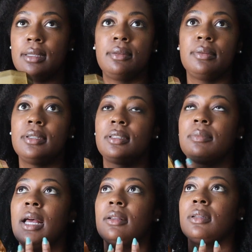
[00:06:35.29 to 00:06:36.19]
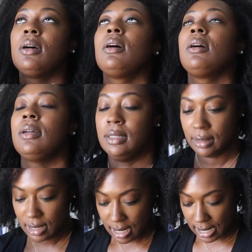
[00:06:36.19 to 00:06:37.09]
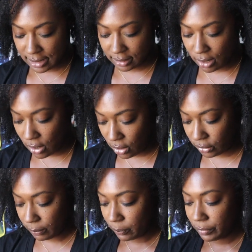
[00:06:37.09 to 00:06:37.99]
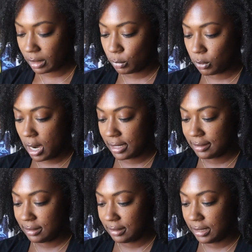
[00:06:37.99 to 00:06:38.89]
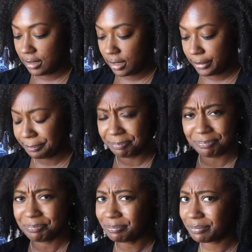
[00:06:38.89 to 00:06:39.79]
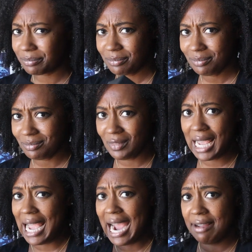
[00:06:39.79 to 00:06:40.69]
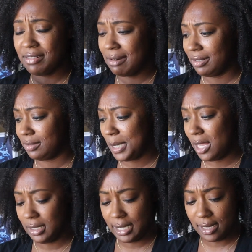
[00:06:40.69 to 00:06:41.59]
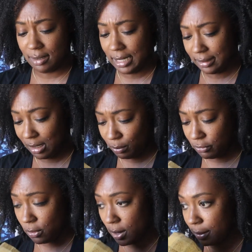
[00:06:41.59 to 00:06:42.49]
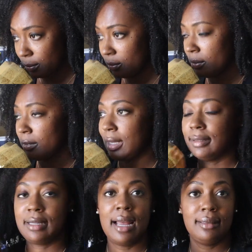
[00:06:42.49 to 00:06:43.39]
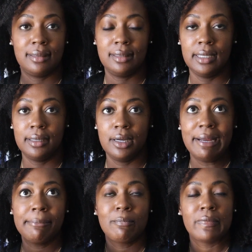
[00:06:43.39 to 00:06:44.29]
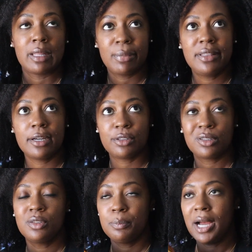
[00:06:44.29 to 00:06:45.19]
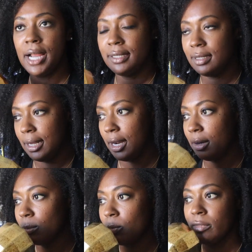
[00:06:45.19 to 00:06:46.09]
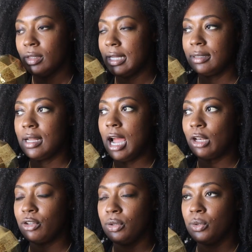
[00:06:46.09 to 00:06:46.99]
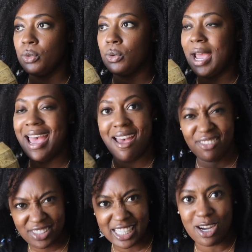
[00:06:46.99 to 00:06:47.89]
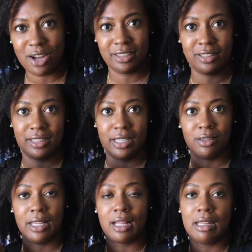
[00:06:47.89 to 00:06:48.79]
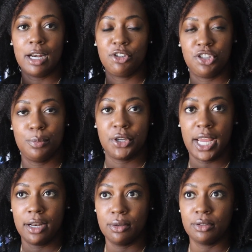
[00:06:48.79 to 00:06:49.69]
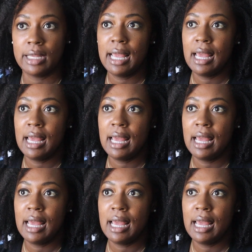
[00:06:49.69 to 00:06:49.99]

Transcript: and this one just smells, oh, it's called Moroccan Cedar. I've never smelled a candle like this before. It's got the cedar, but there's a spice there. It's not too heavy on cedar. Like a lot of cheaper candles